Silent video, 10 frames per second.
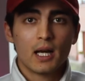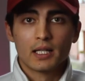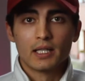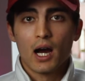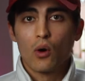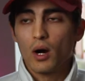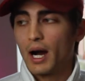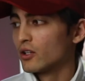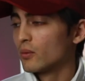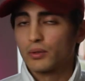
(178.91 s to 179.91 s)
Now
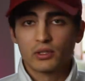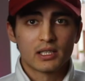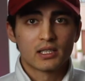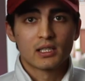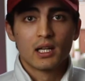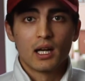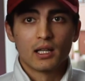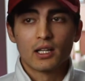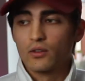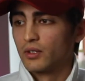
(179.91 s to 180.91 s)
I don't possess a
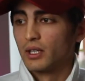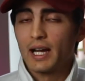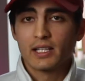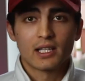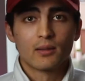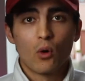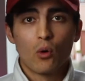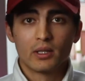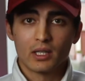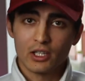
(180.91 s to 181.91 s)
lot of the lights at the
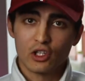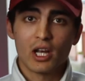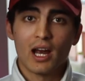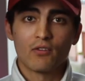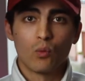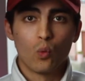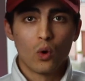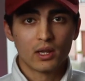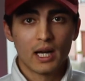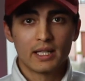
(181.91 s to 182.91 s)
moment, I just have
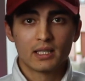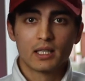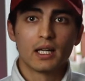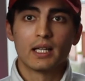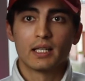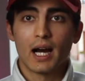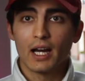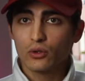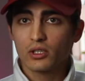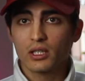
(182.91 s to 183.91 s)
one light and I
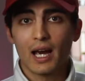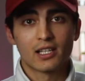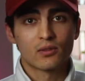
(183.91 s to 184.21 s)
use it as